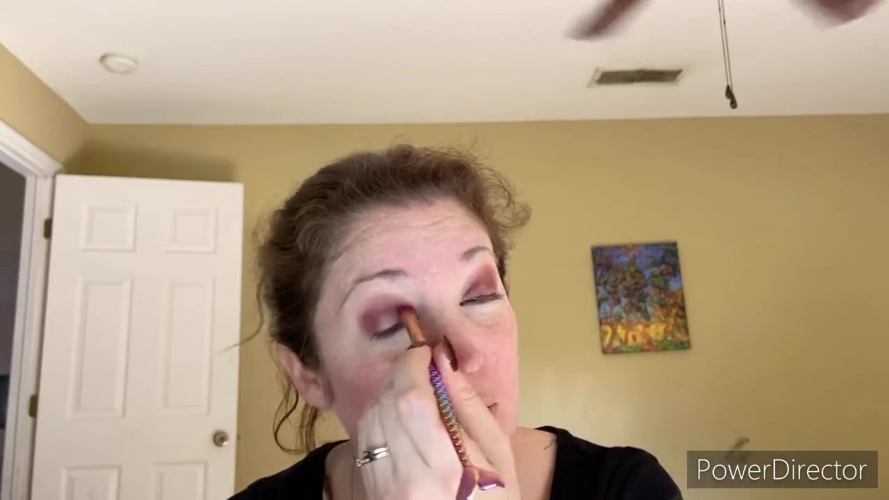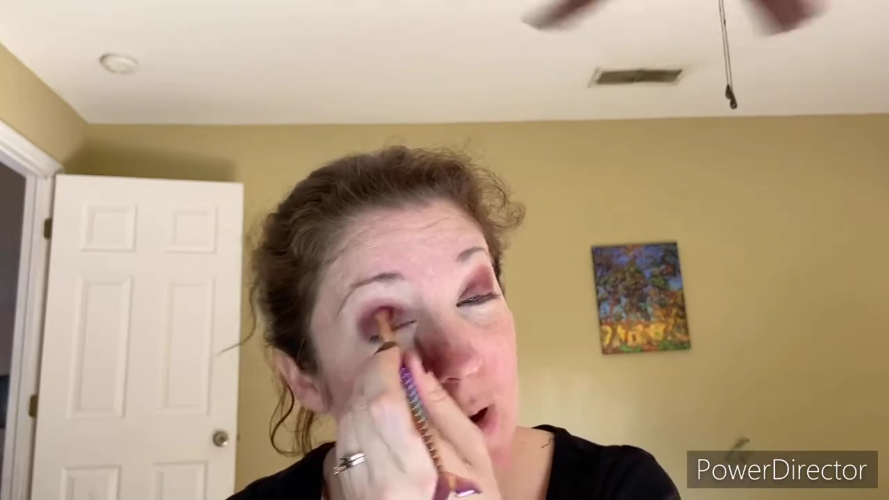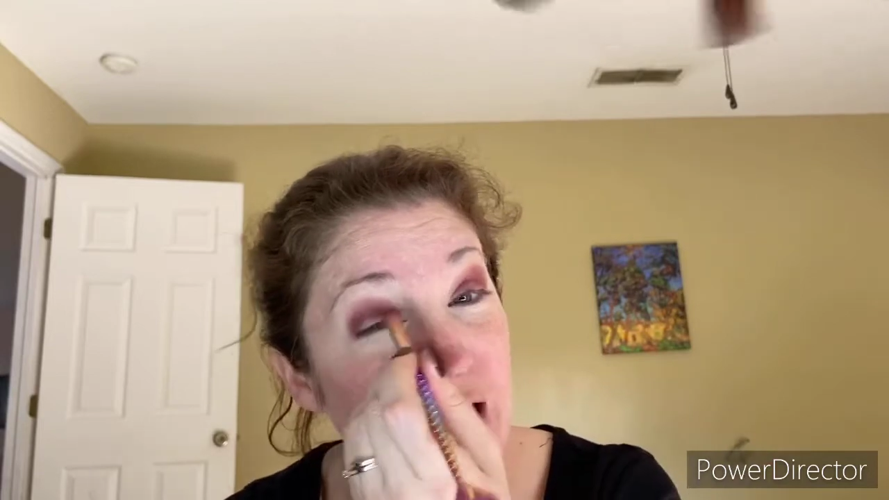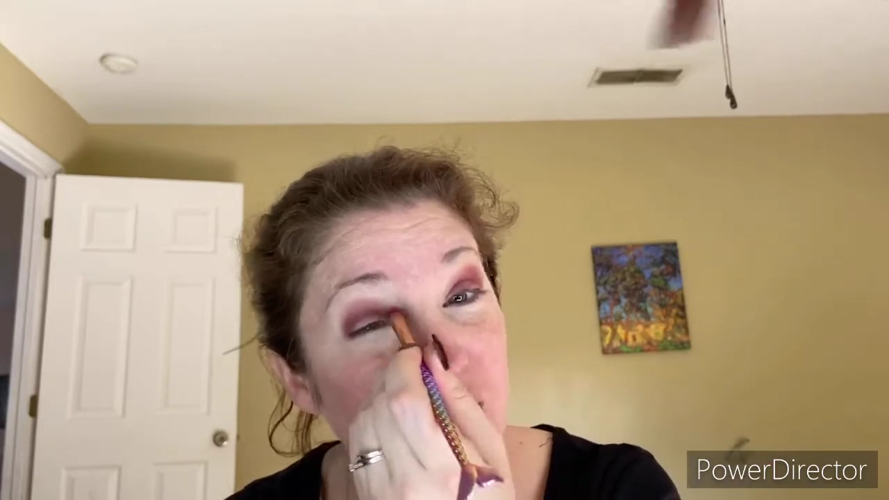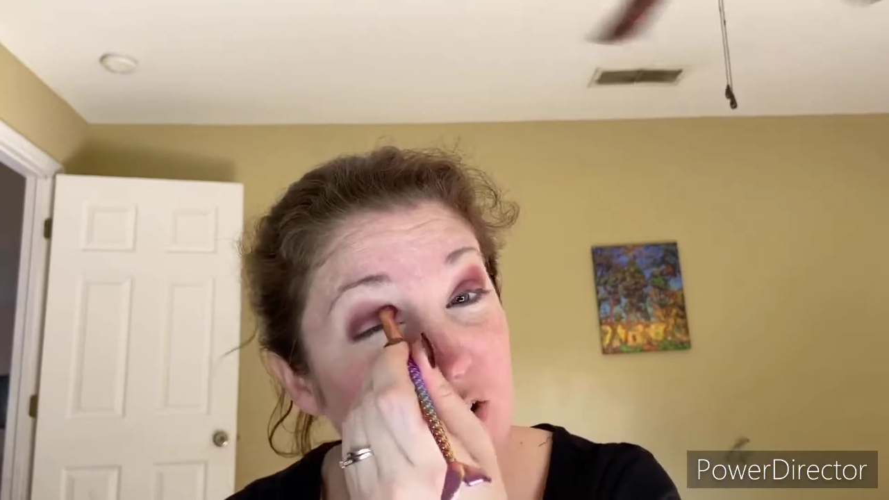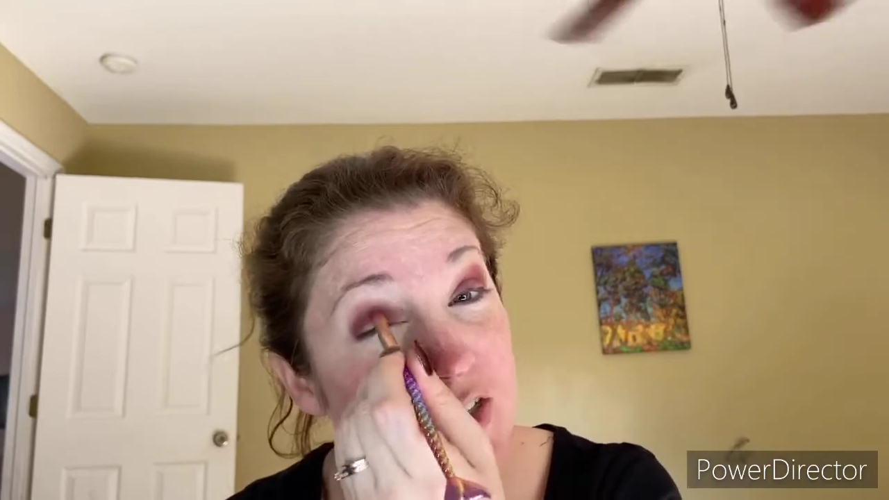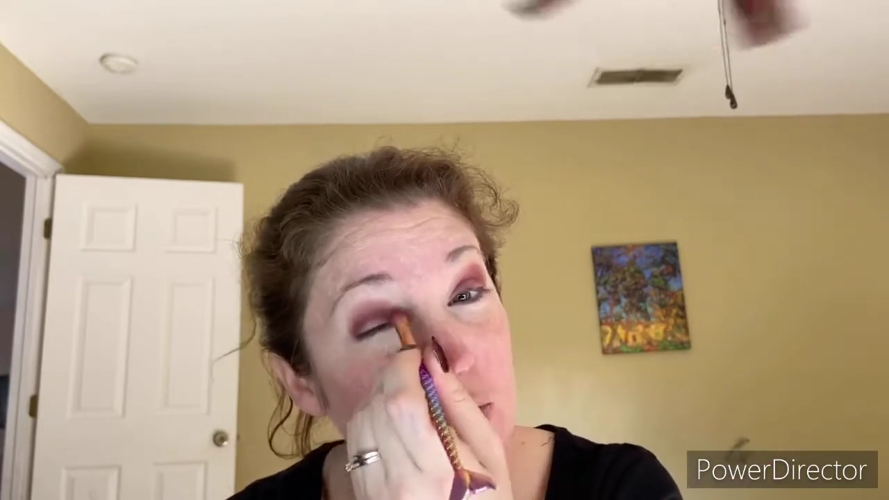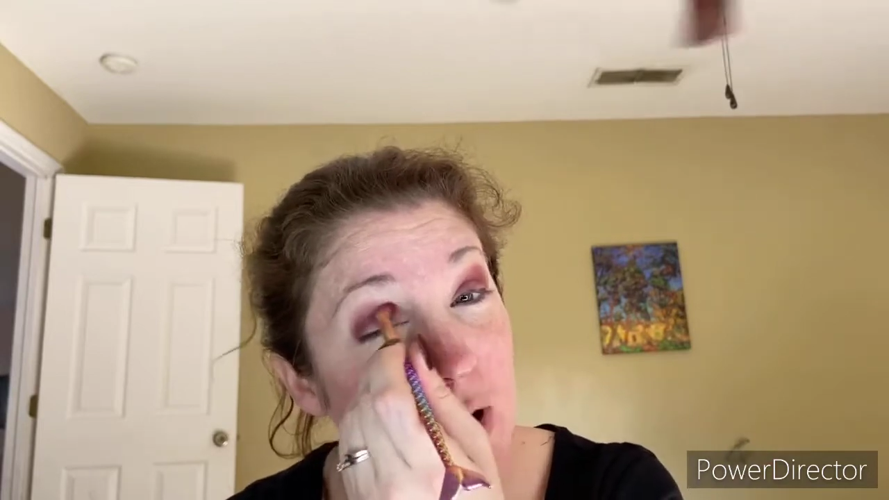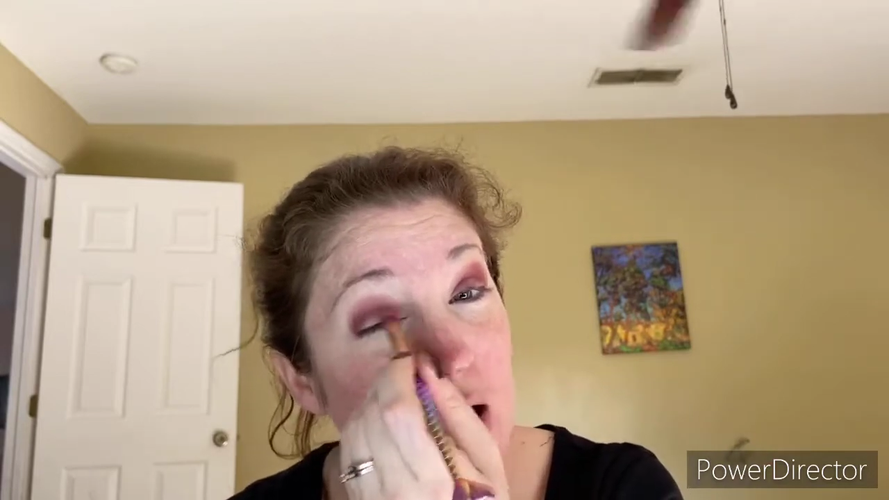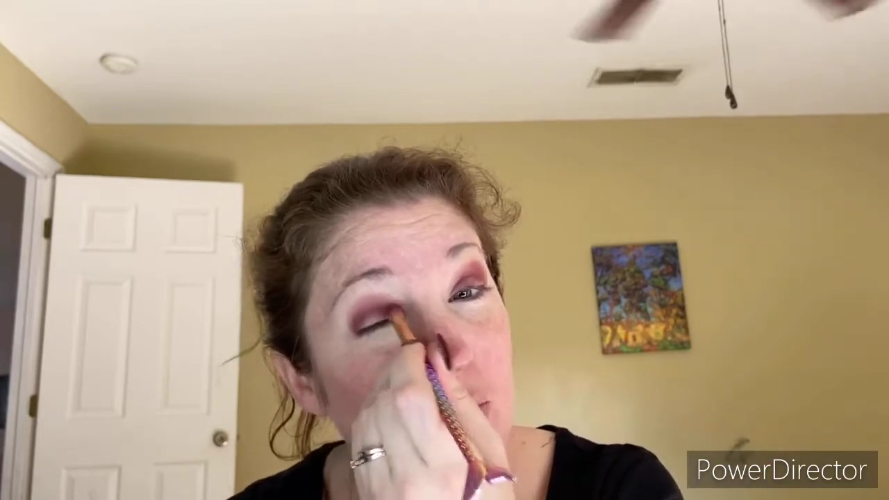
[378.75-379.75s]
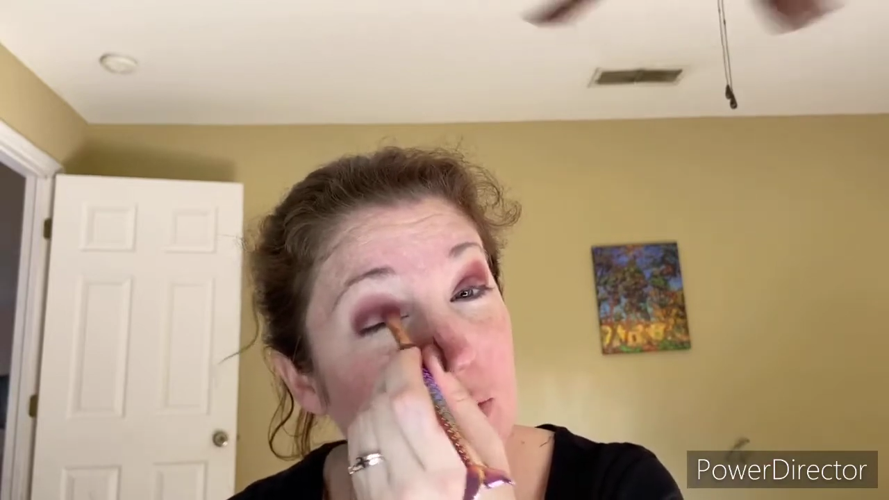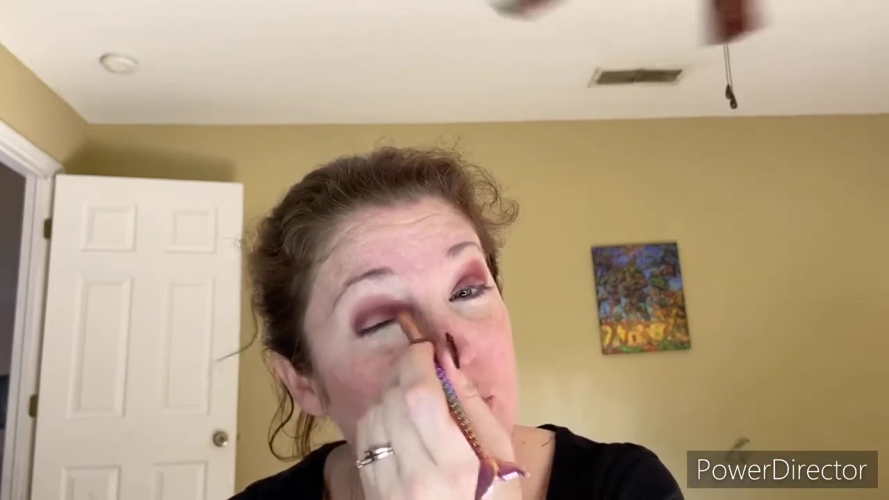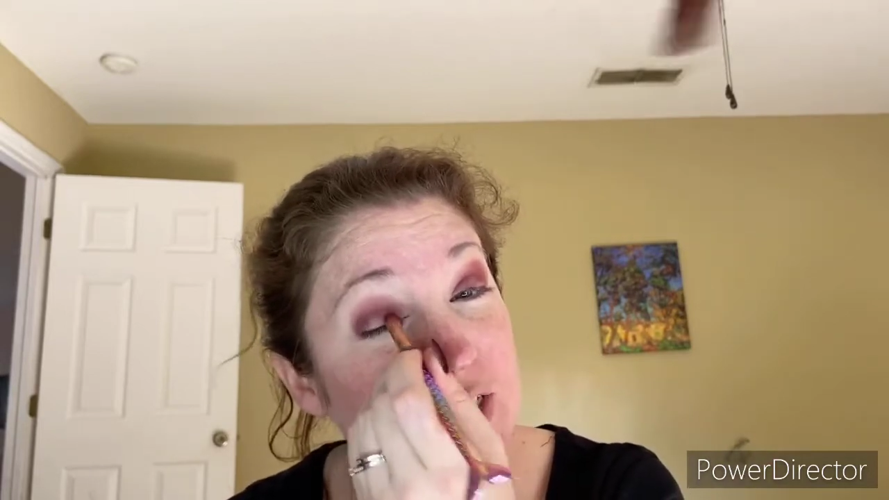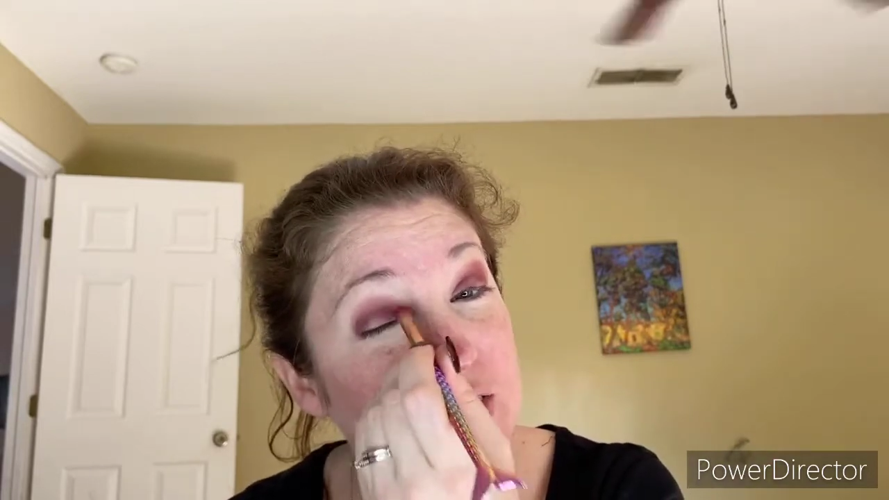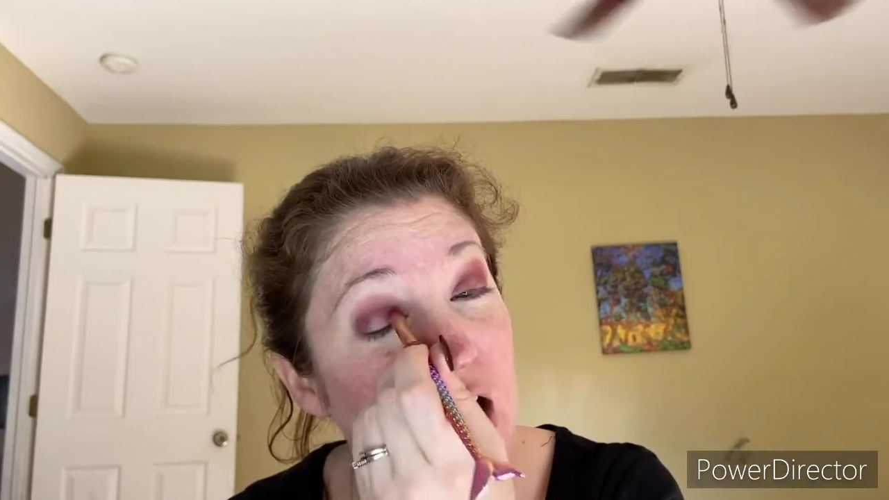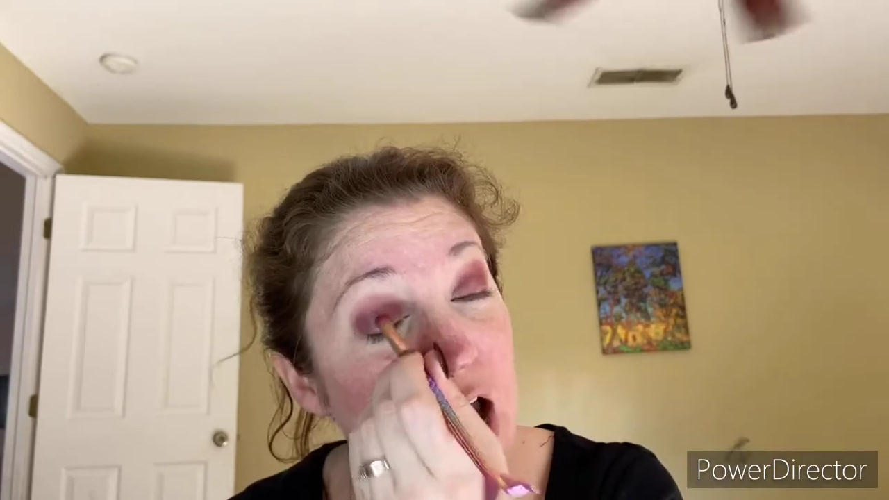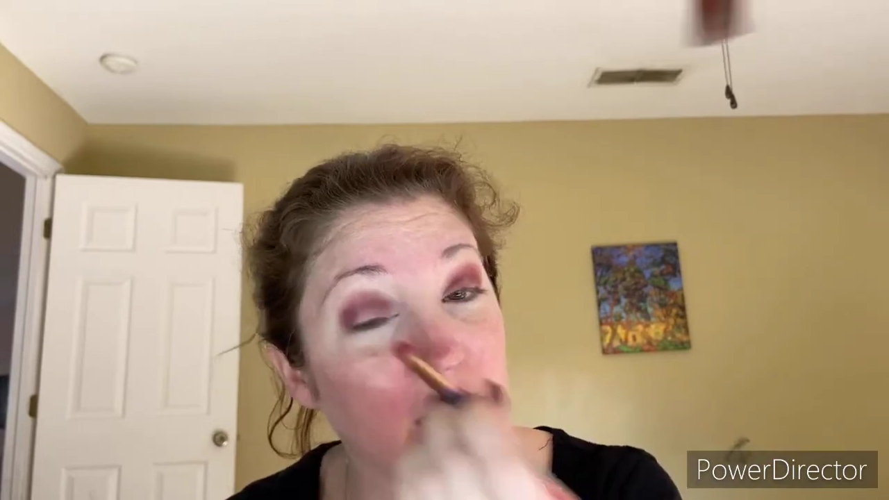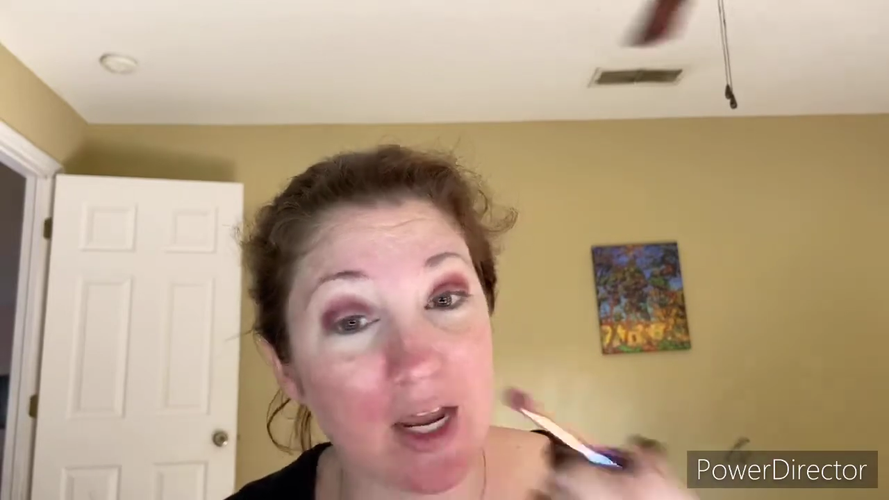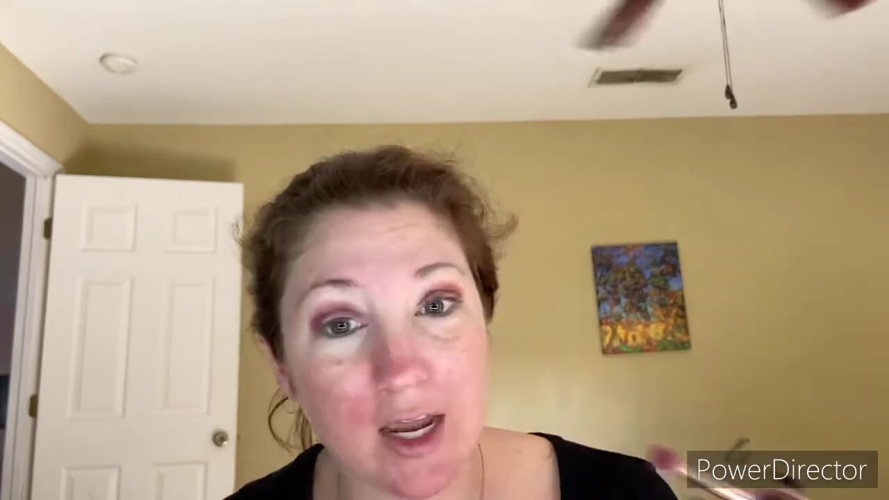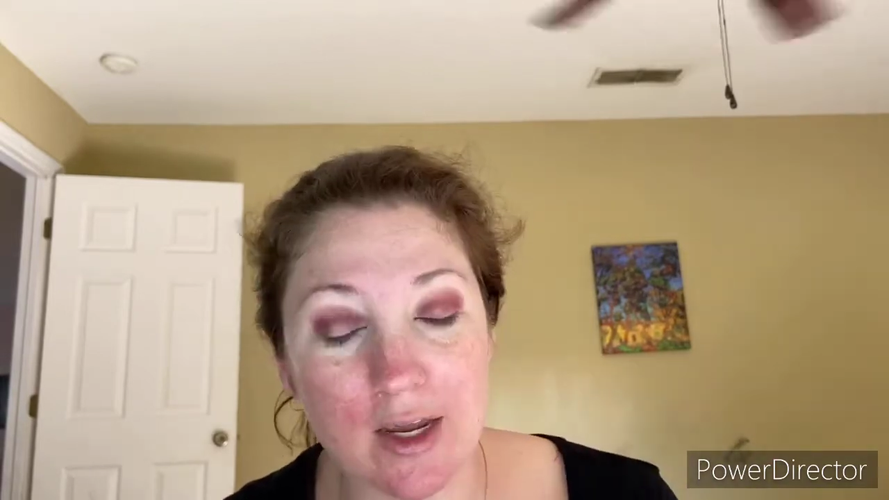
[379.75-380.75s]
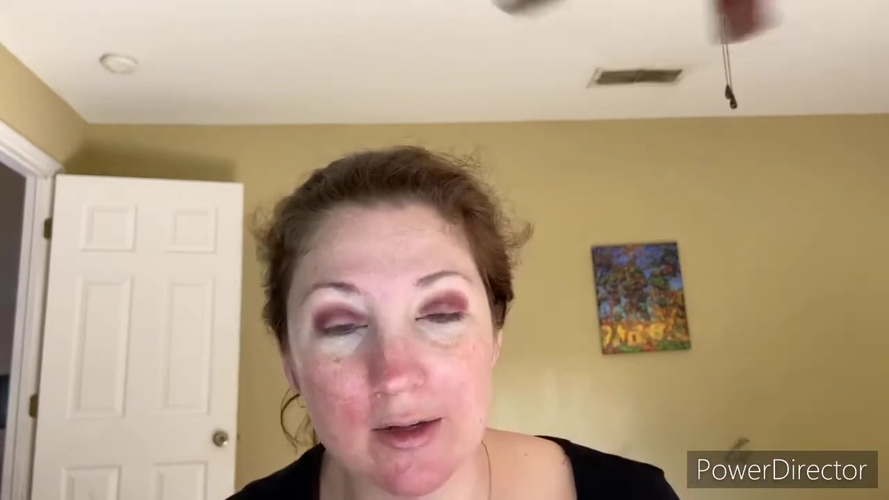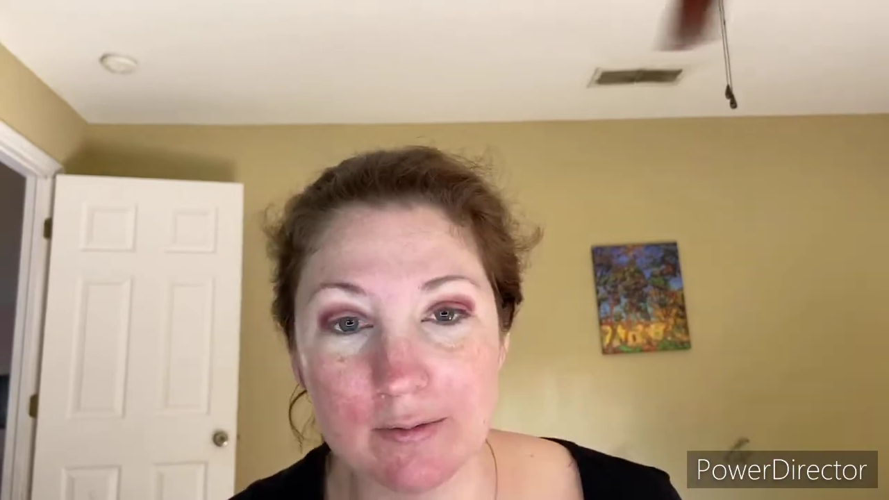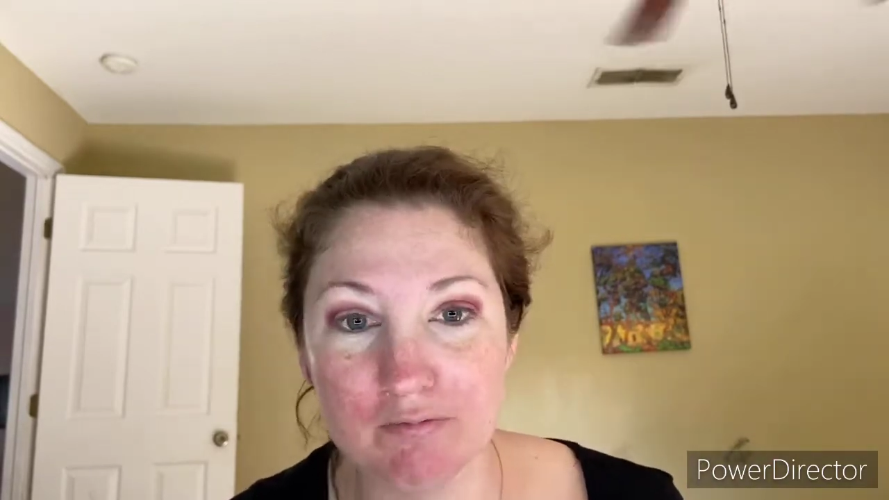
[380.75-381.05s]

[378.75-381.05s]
batteries are probably dying,